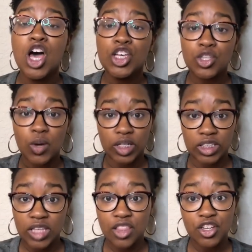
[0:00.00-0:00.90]
So
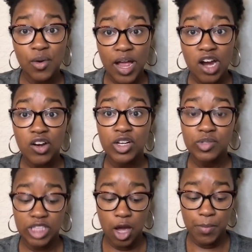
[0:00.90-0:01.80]
click that little
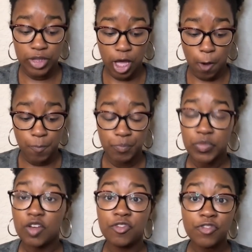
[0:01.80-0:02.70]
arrow down below.
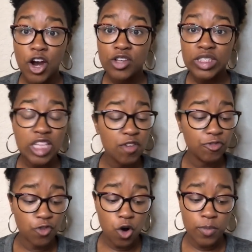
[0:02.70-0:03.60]
First and
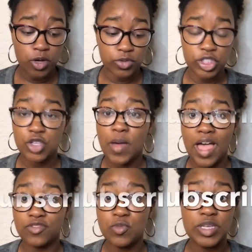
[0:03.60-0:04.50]
foremost, you
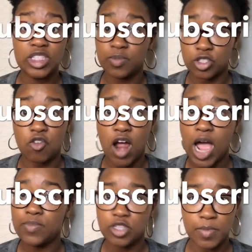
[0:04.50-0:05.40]
have to be
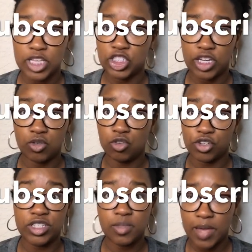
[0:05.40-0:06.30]
subscribed to my channel,
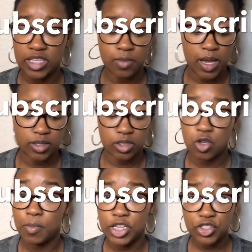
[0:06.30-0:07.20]
Krys the Maximizer.
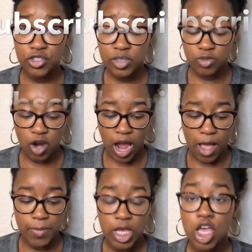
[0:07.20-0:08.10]
So make sure you
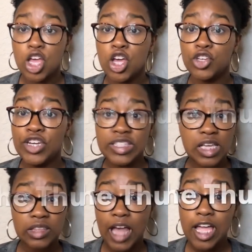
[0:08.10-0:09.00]
subscribe. You need
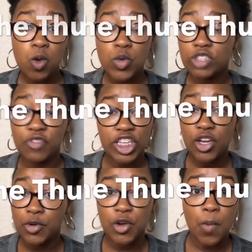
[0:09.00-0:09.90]
to like which
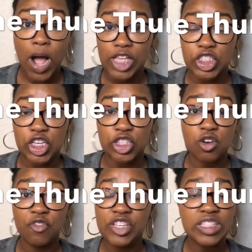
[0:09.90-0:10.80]
video you're watching.
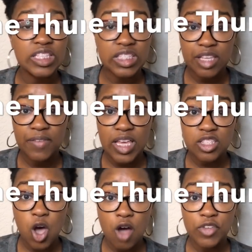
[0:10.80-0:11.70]
So if it's the
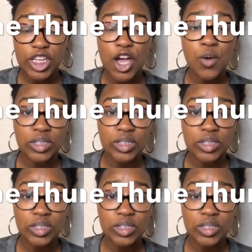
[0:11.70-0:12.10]
CVS haul video,